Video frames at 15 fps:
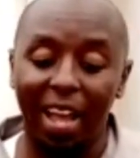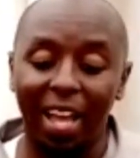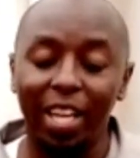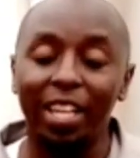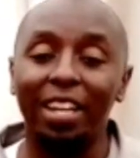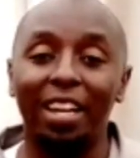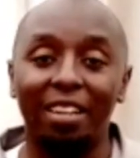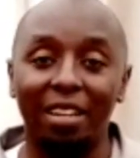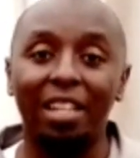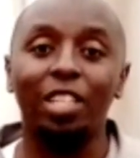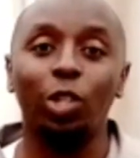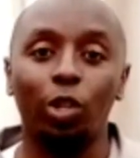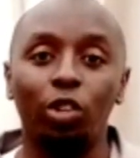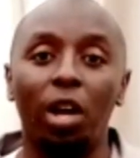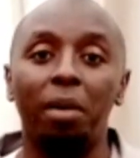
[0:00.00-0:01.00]
I
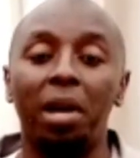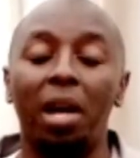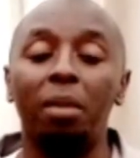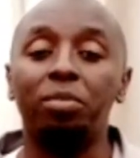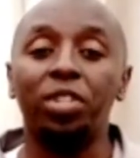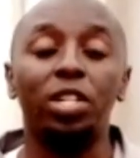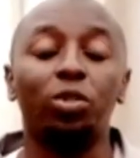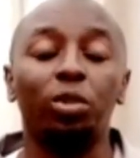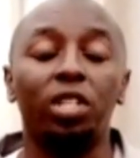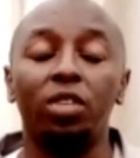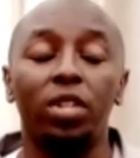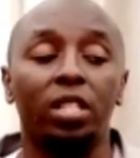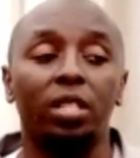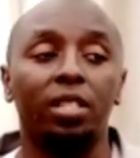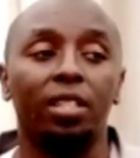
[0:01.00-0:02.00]
really don't know. I'm trying to
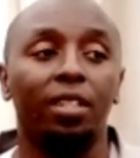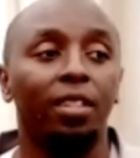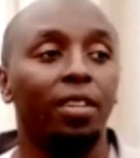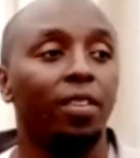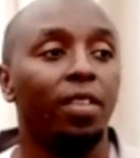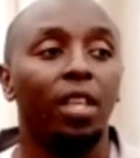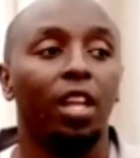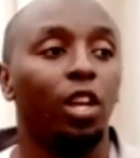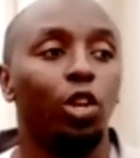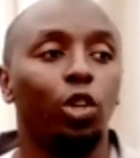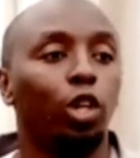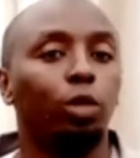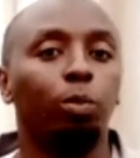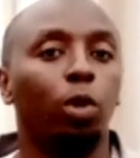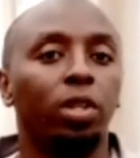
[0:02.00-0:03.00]
give it
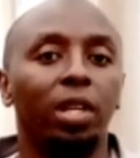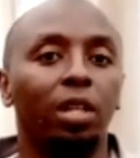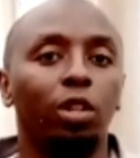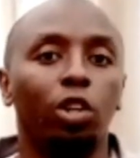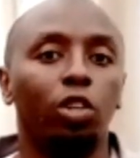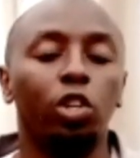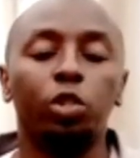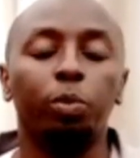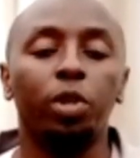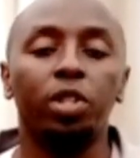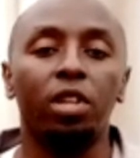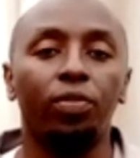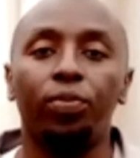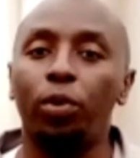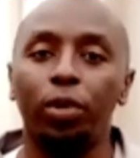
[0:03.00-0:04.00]
not more
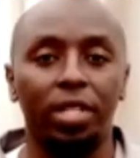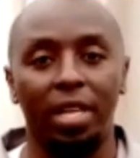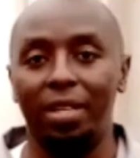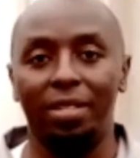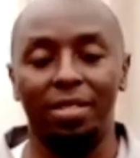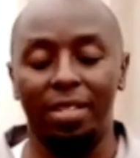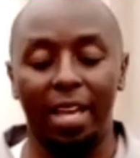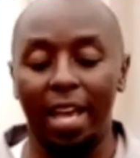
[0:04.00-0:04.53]
than 4 days.